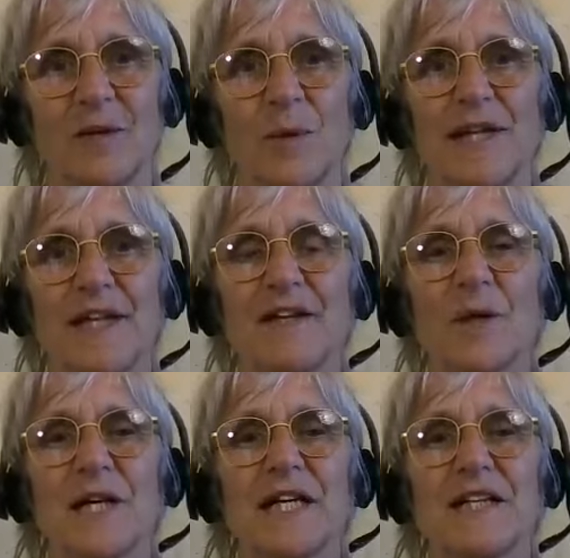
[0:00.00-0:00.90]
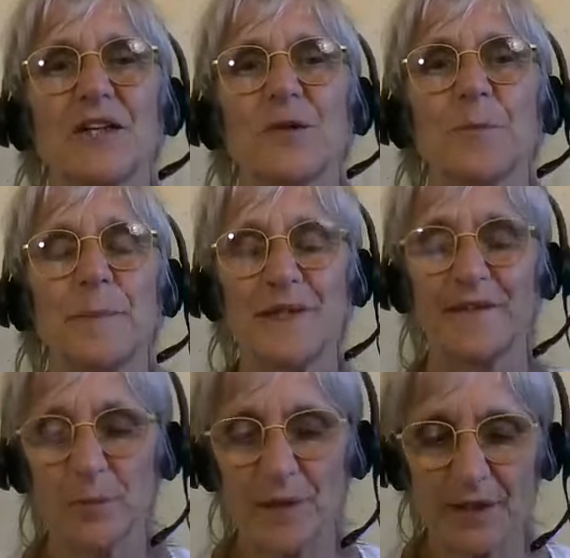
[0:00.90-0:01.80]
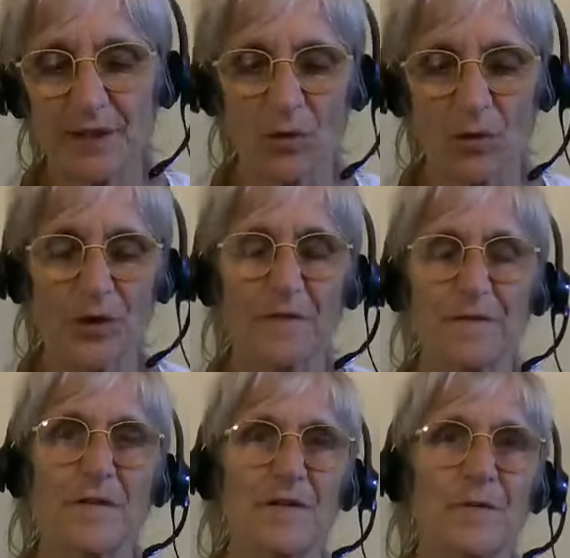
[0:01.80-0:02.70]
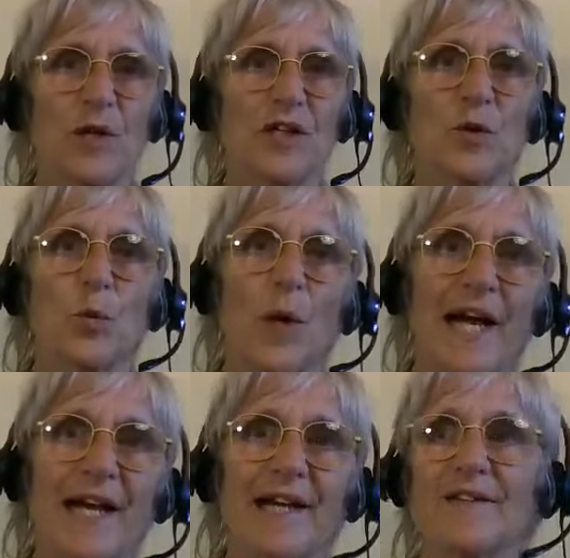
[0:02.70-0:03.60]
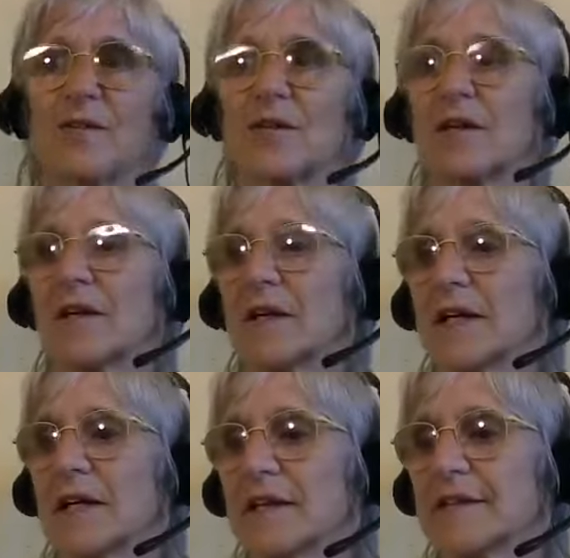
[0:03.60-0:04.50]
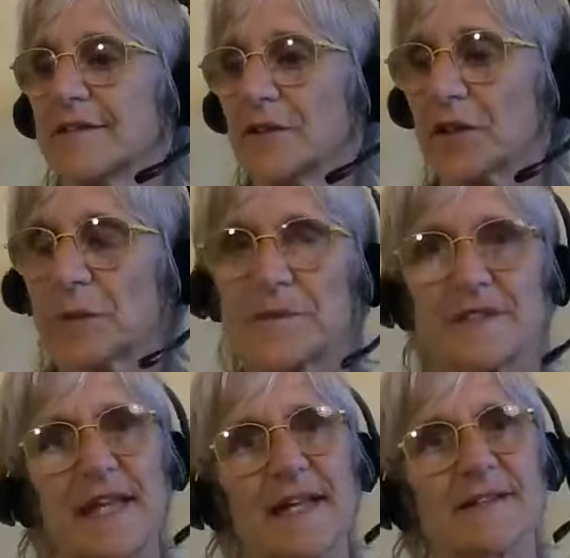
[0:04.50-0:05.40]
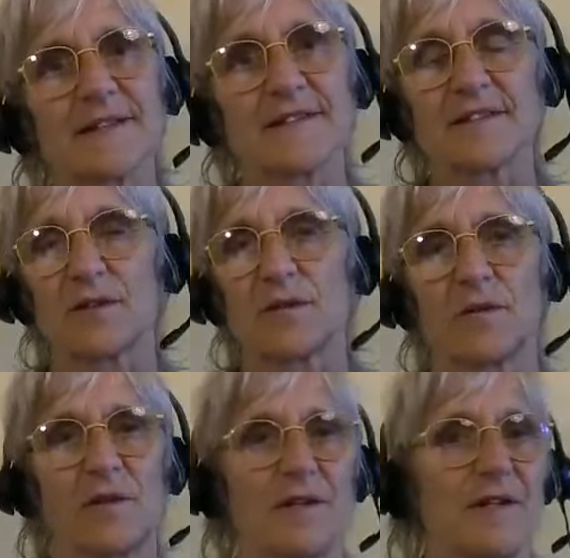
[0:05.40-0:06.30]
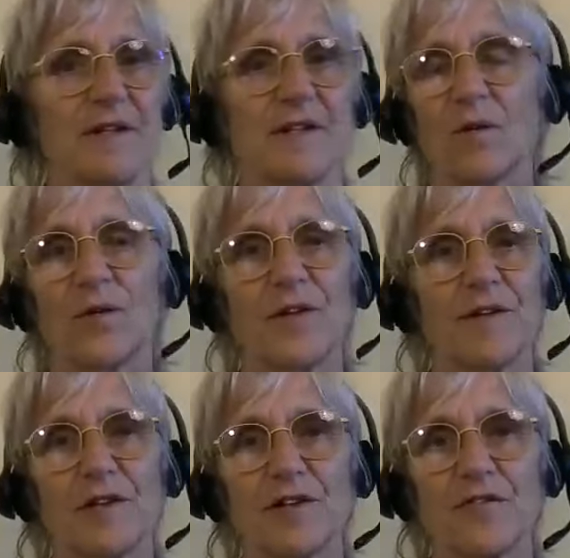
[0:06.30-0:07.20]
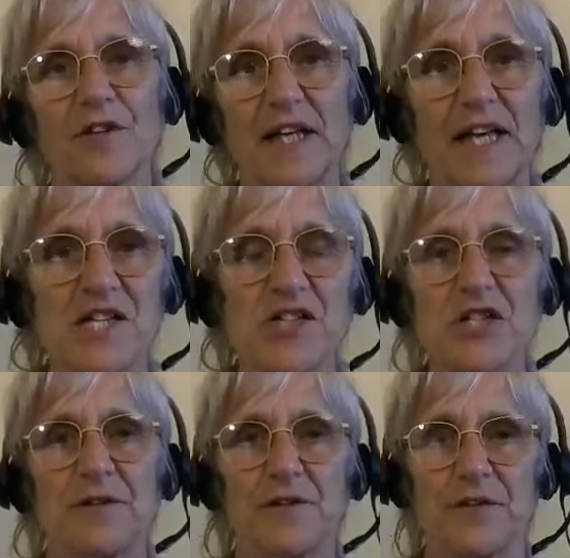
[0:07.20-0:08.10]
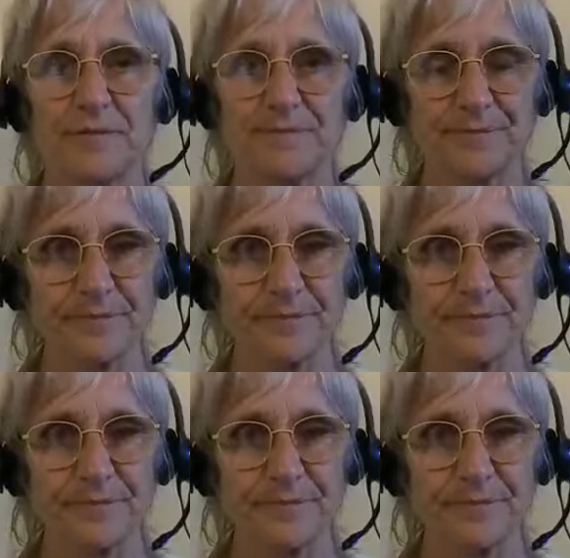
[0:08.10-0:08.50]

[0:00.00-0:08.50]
And when when they're you're busy with all your your weight or circumstances or all different relations,